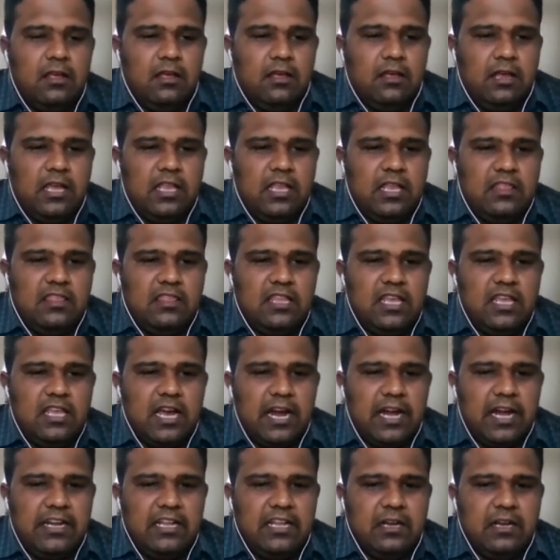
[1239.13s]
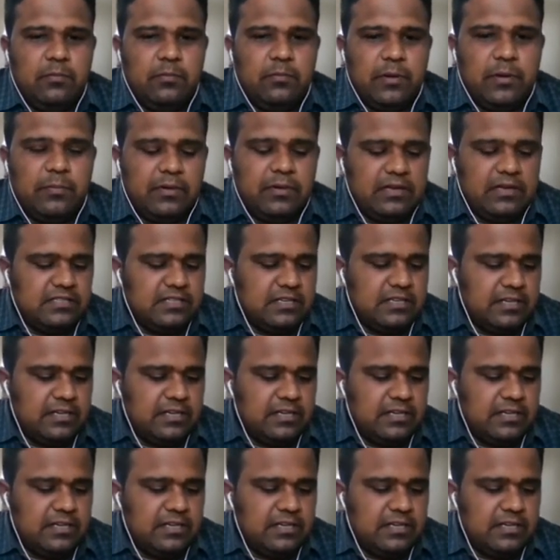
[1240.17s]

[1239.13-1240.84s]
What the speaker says: in the ideal preparation